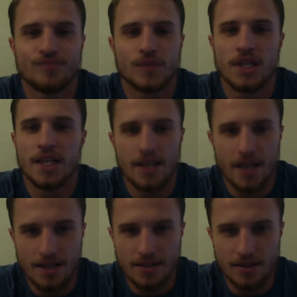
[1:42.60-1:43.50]

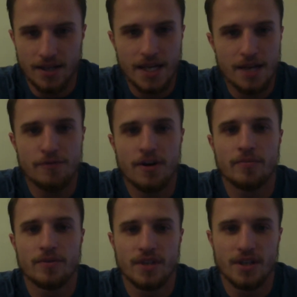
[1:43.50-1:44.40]
Clinton has a
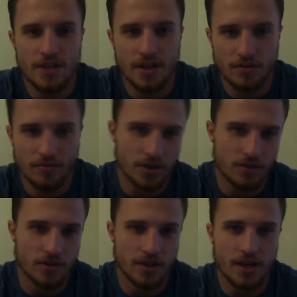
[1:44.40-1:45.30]
85% chance of
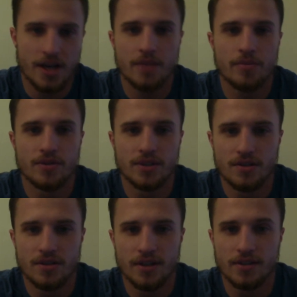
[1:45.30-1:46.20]
victory,
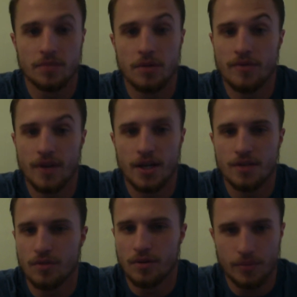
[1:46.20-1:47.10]
90% chance. Some even
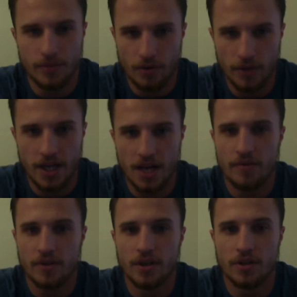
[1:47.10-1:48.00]
had Trump only
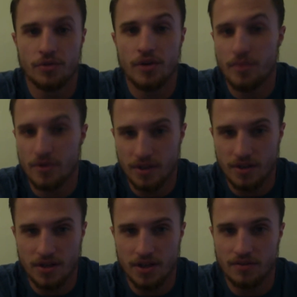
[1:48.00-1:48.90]
having a
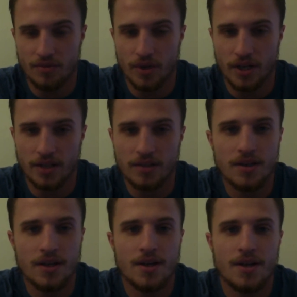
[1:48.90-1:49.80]
3% chance of winning,
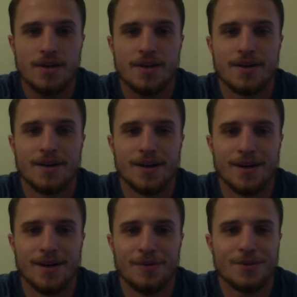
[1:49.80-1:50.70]

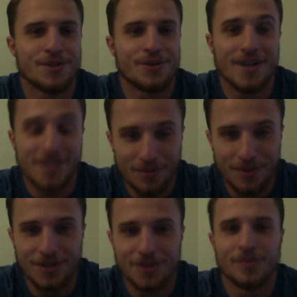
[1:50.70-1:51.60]
which is crazy
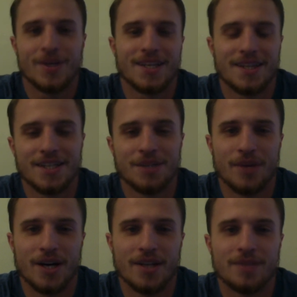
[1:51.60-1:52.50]
when you look back and think
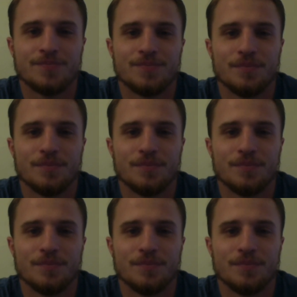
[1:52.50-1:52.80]
about it.